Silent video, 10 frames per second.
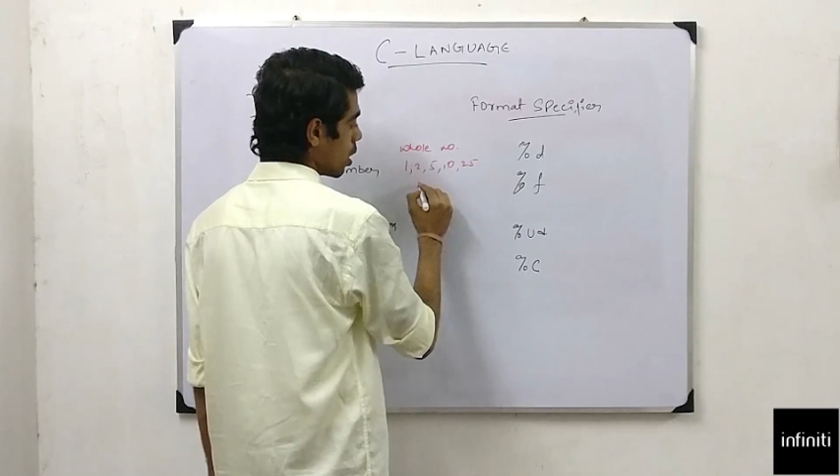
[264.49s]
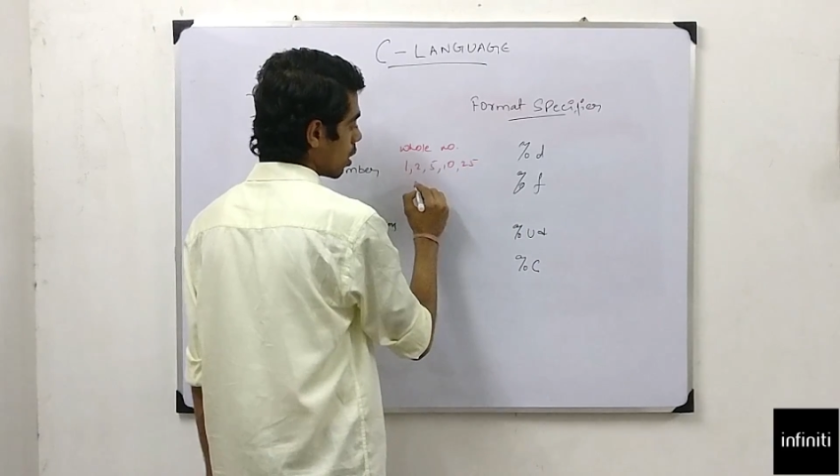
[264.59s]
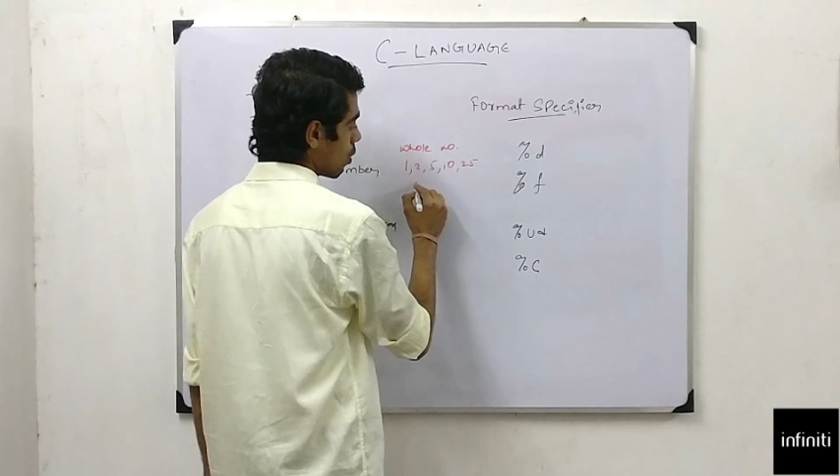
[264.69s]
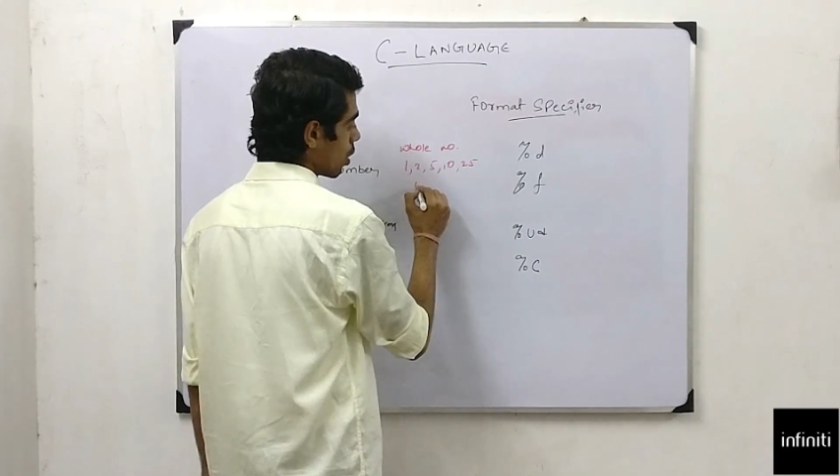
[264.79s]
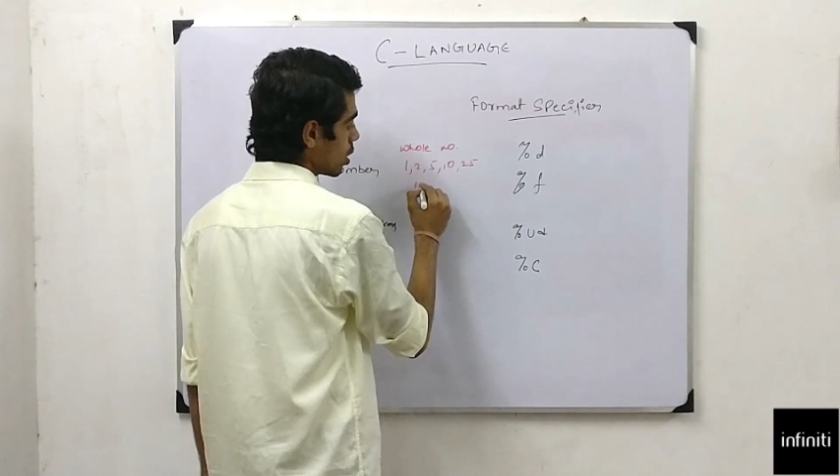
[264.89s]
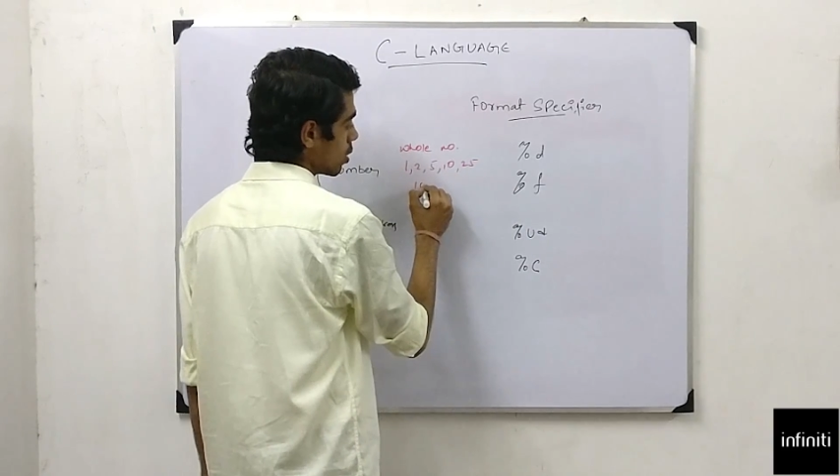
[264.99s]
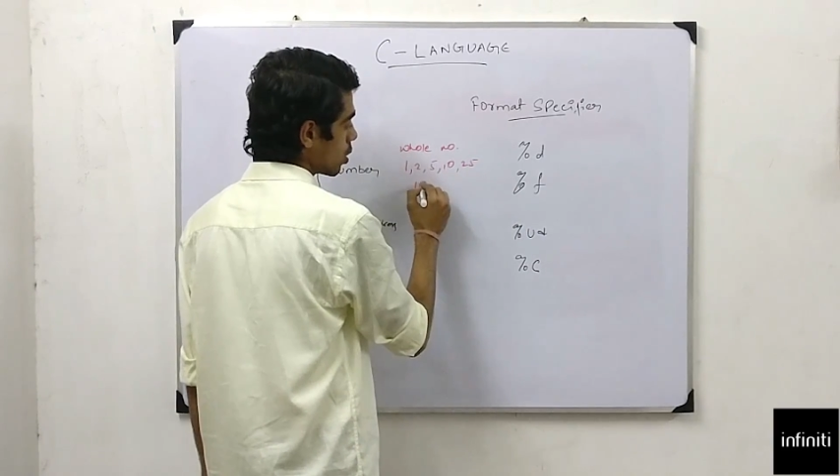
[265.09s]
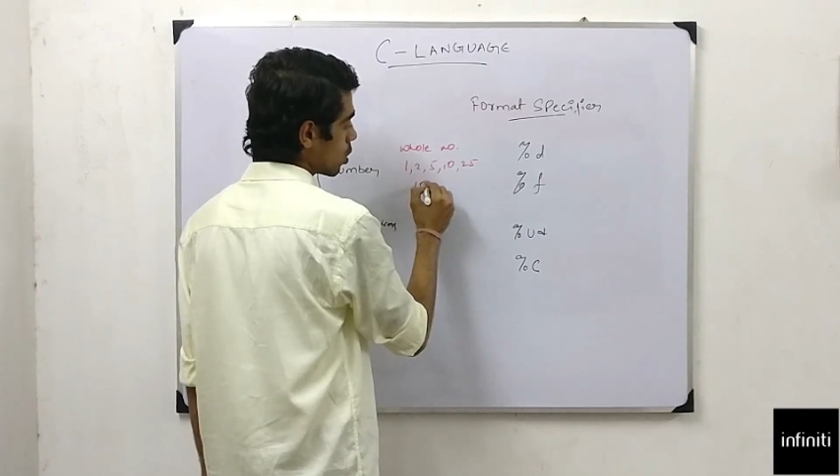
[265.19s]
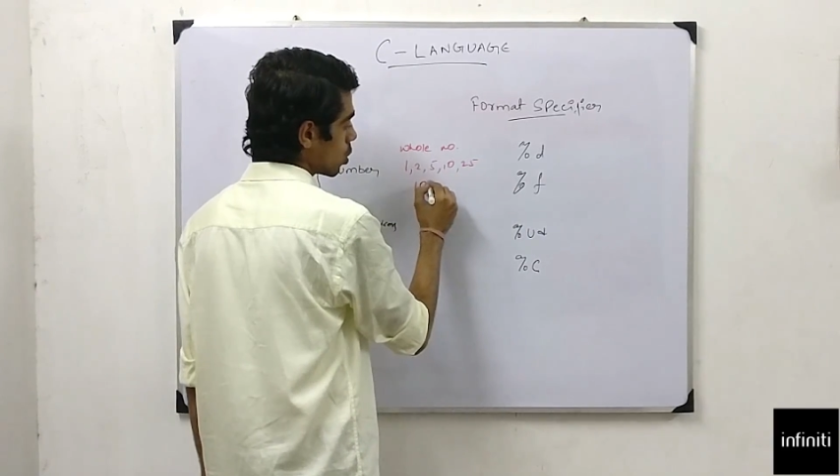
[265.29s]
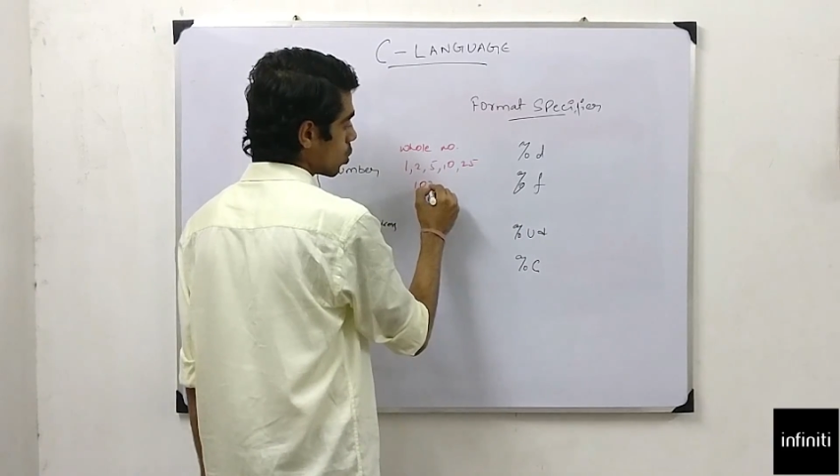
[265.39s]

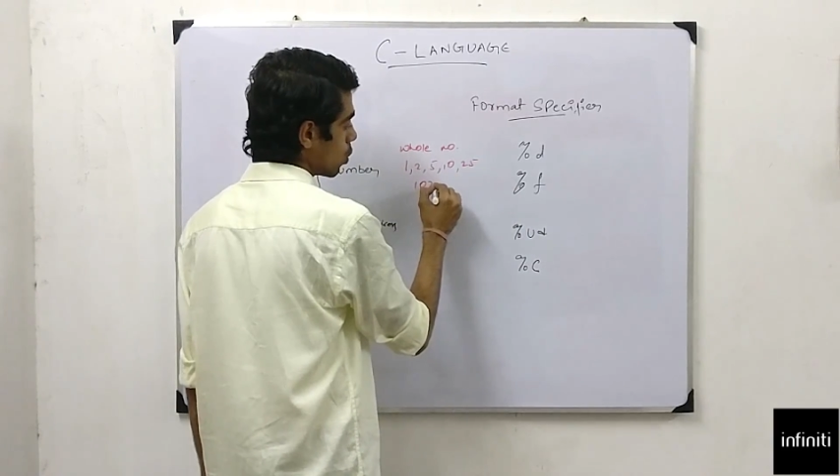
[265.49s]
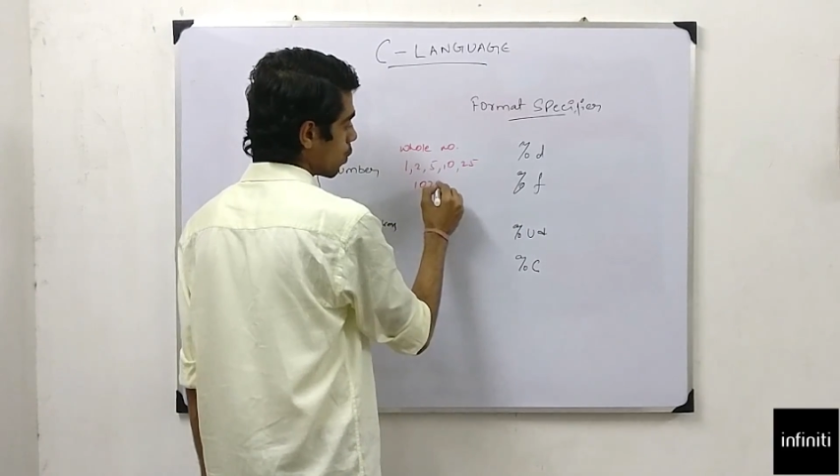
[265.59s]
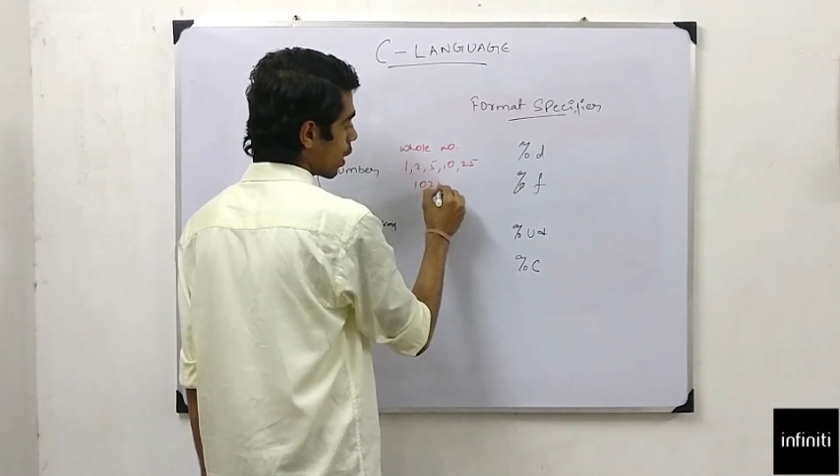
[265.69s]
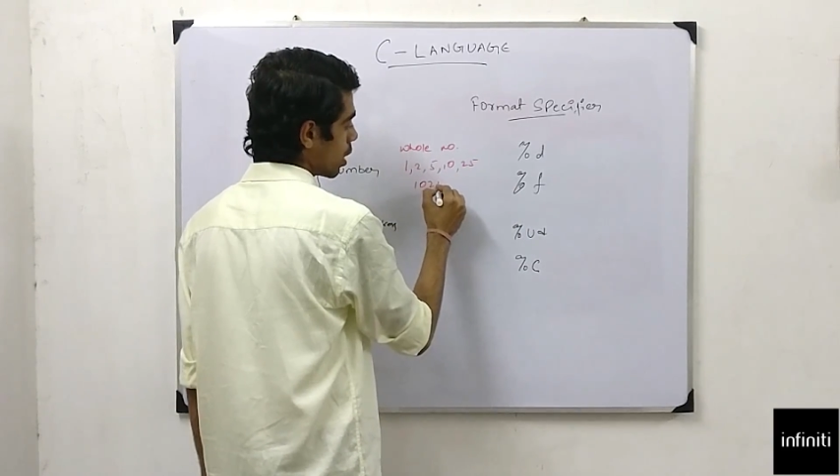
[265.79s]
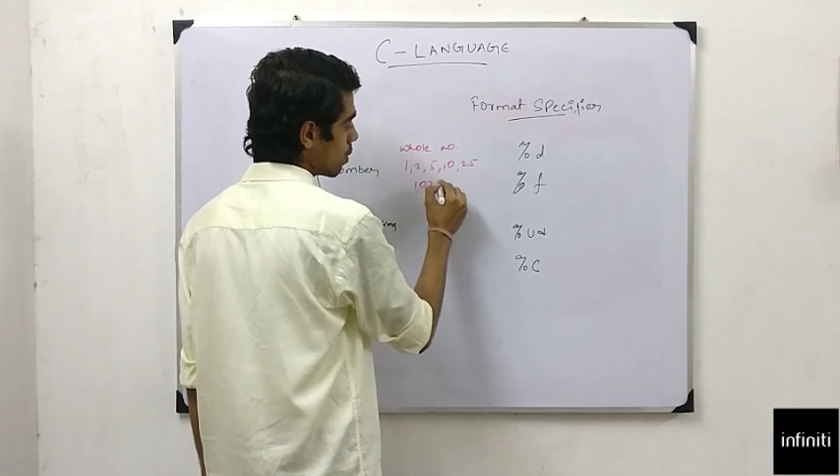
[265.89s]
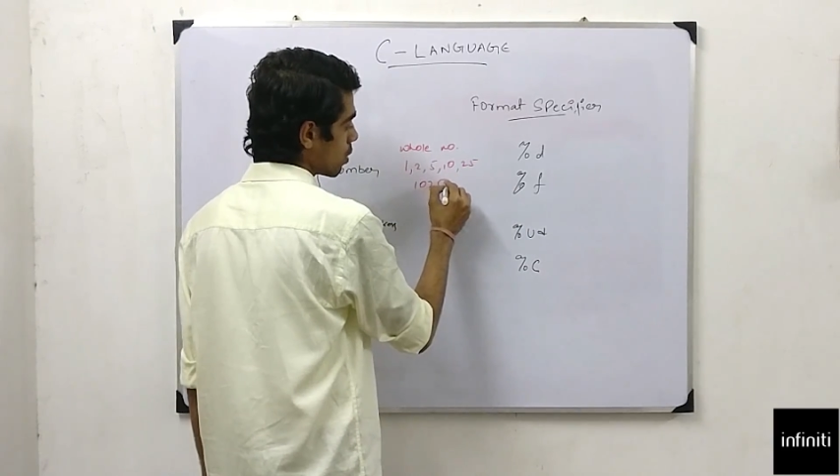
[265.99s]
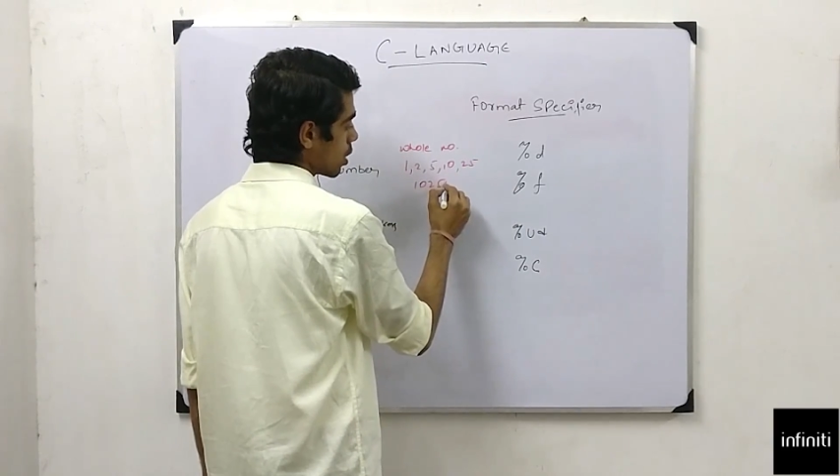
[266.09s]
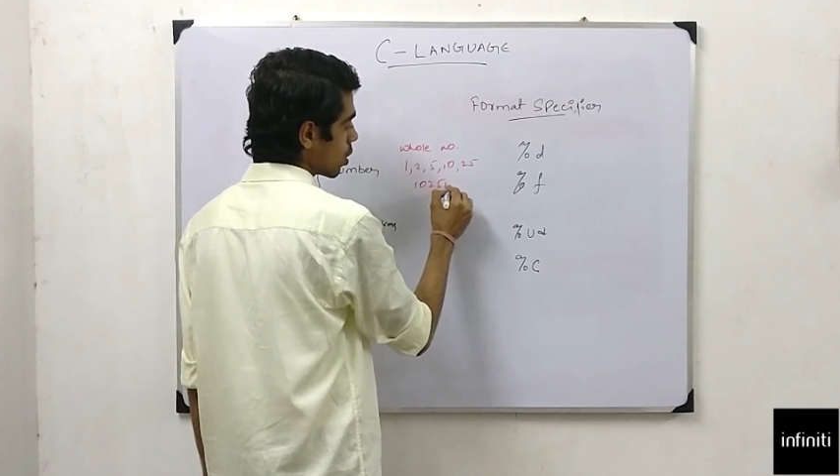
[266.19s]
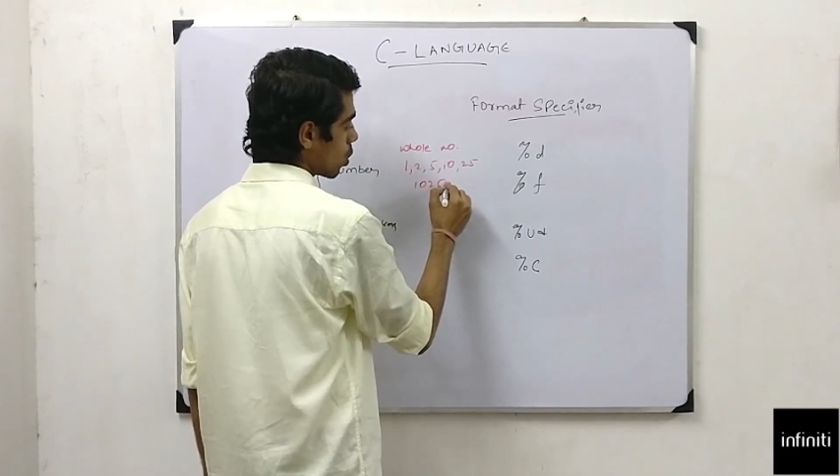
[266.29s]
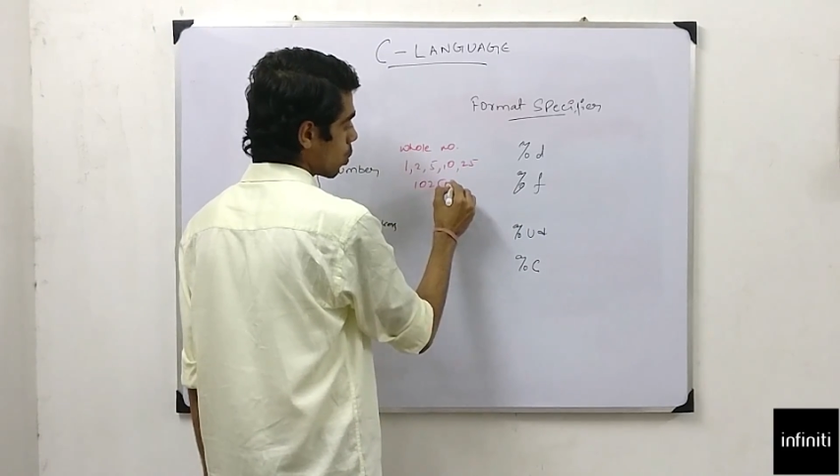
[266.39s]
102,
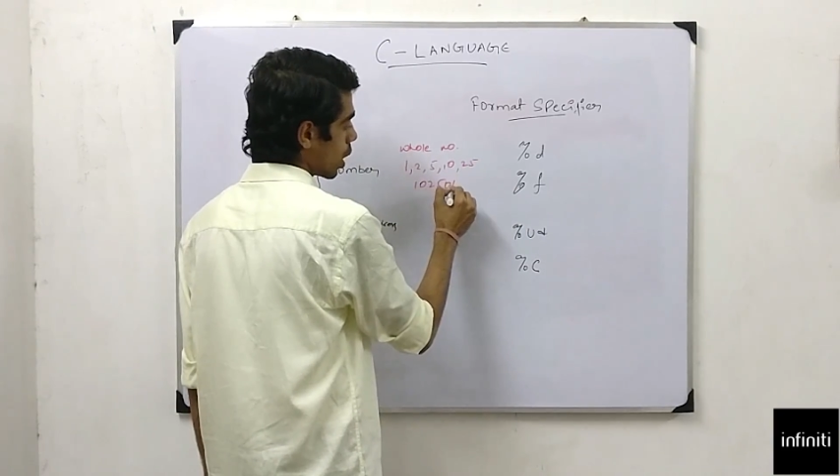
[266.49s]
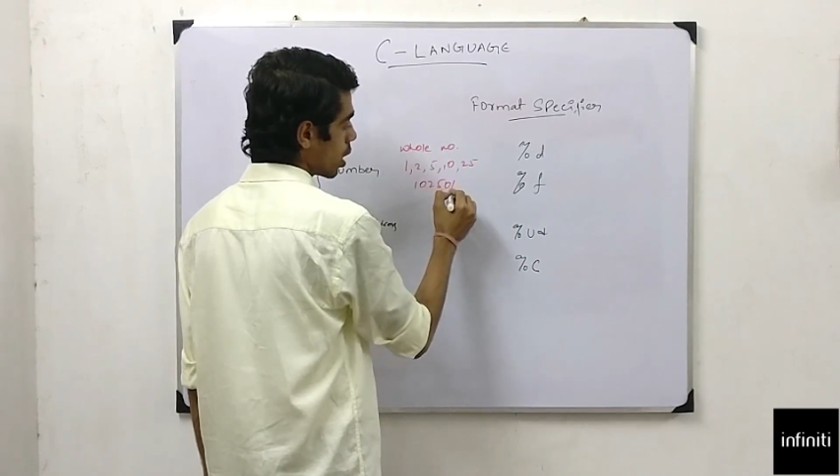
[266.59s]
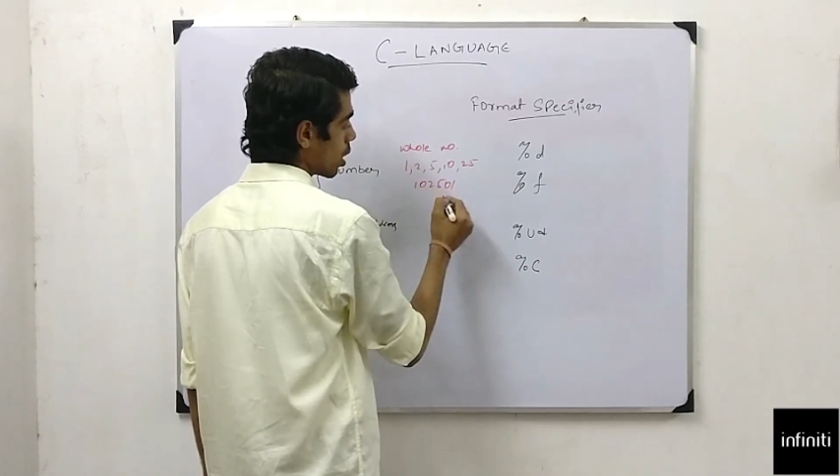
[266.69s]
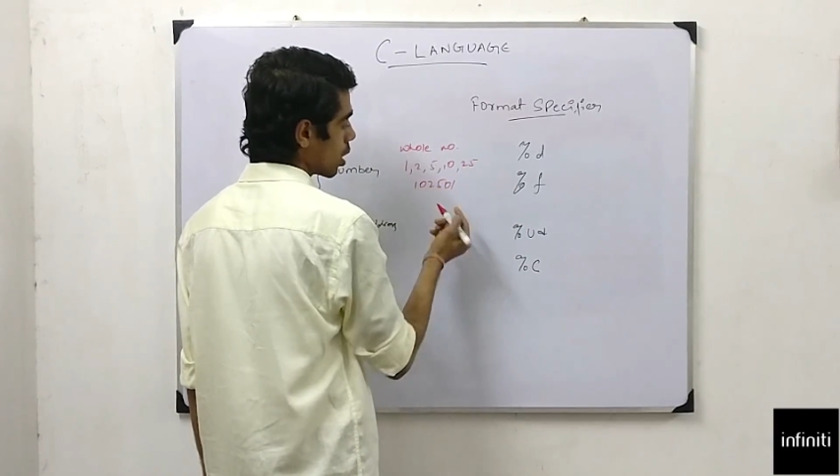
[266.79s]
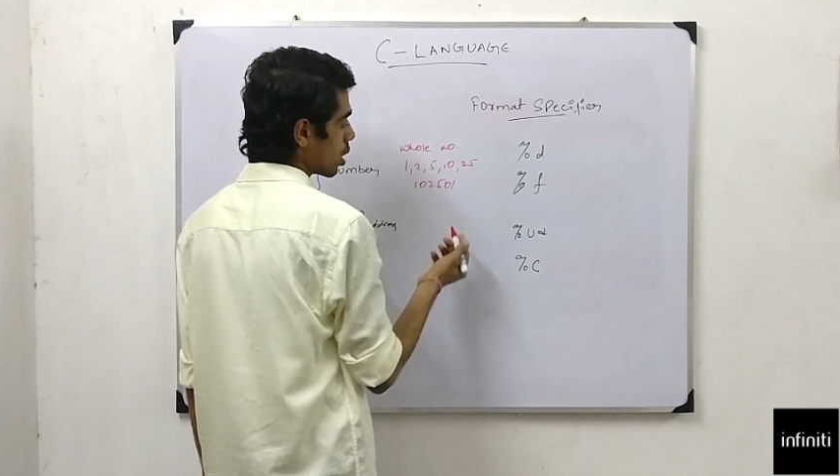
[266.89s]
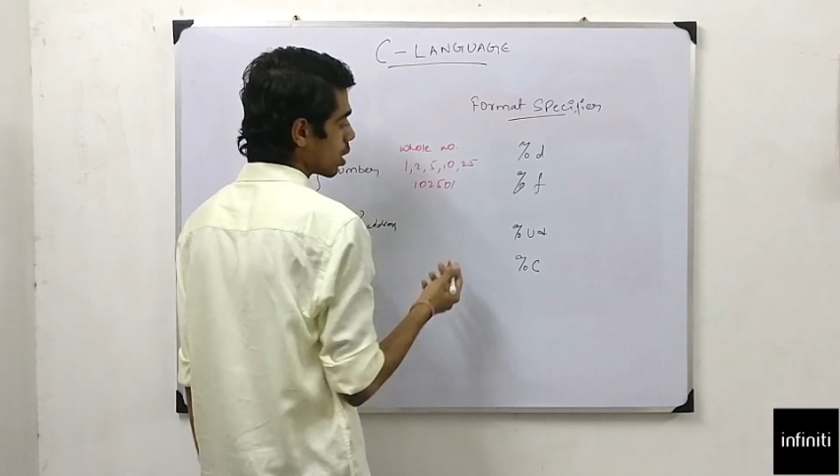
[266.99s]
501.